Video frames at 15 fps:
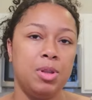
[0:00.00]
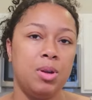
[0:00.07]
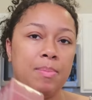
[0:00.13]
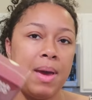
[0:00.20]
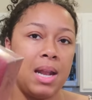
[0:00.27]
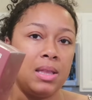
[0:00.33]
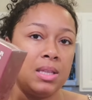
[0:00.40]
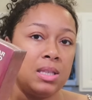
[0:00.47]
a little
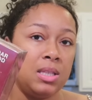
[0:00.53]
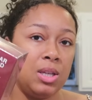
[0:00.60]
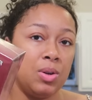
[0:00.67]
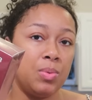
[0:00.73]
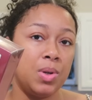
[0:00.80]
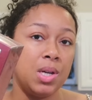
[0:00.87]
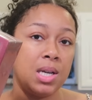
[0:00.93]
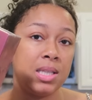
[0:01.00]
mad at the cedar
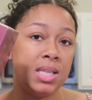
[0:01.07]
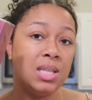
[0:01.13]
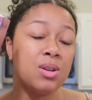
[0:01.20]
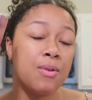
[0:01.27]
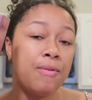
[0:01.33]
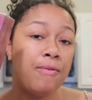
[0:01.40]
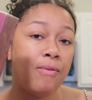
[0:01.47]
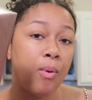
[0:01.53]
wood because these
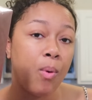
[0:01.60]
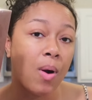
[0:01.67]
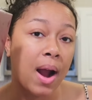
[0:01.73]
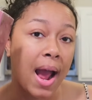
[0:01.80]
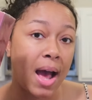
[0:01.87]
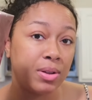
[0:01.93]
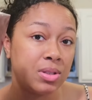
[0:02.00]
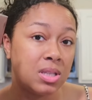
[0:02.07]
are
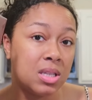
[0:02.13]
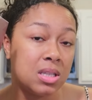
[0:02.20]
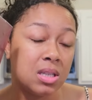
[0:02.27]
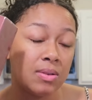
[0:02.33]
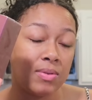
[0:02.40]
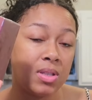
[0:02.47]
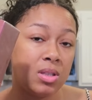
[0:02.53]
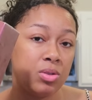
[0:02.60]
four ounces
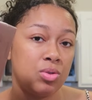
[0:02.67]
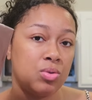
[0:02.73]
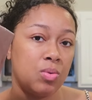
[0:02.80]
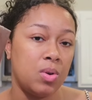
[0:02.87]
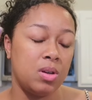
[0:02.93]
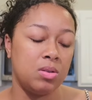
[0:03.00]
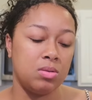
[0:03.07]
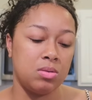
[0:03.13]
of essential
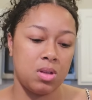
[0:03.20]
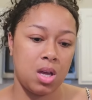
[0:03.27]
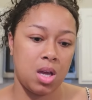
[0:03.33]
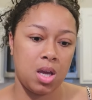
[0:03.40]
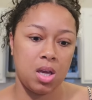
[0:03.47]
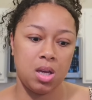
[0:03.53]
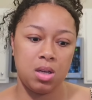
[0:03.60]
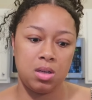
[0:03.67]
oils.
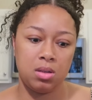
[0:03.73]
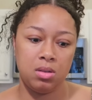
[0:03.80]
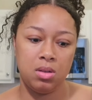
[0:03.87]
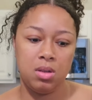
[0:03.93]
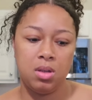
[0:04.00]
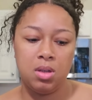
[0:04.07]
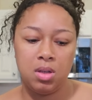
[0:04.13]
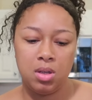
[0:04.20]
Like,
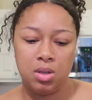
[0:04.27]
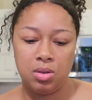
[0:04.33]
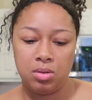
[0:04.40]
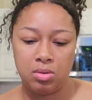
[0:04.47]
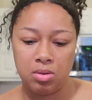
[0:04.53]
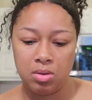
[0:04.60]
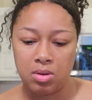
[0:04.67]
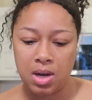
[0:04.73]

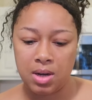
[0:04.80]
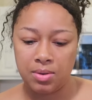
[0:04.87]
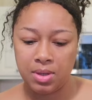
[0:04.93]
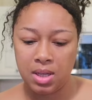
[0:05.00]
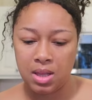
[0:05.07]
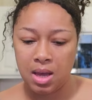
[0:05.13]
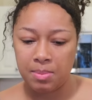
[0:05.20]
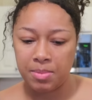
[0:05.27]
girl, I don't
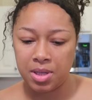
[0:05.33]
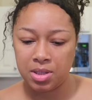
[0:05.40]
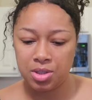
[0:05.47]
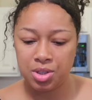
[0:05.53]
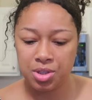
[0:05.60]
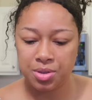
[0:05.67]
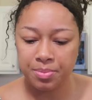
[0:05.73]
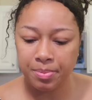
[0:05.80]
need that
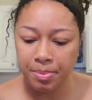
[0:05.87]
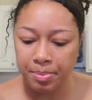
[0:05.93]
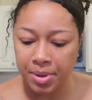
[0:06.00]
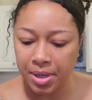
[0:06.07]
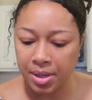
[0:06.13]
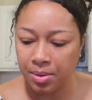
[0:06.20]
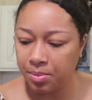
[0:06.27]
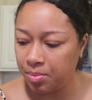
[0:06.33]
much.
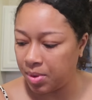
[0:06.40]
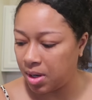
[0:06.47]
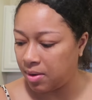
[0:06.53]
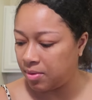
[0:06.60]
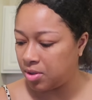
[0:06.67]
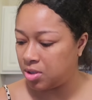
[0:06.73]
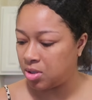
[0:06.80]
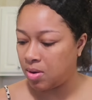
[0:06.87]
But
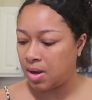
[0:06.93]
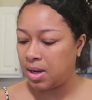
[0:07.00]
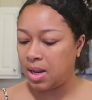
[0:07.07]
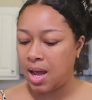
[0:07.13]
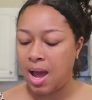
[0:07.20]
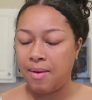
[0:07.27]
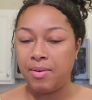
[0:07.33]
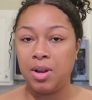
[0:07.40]
whatever. So and then
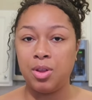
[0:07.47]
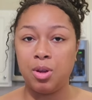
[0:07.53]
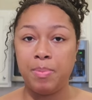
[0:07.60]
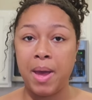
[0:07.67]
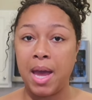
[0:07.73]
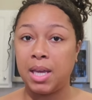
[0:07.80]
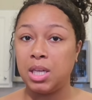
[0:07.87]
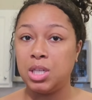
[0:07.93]
I have another
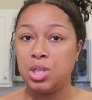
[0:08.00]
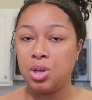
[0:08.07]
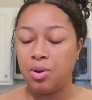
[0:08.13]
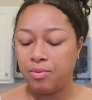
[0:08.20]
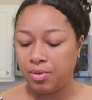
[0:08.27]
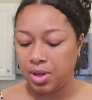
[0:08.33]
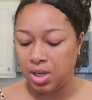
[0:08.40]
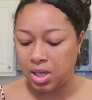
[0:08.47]
package
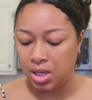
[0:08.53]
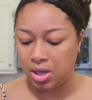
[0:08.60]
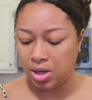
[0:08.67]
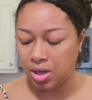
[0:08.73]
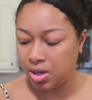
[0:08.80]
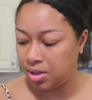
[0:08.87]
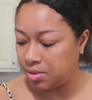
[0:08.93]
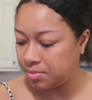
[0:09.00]
over
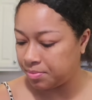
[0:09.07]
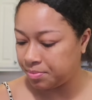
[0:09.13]
here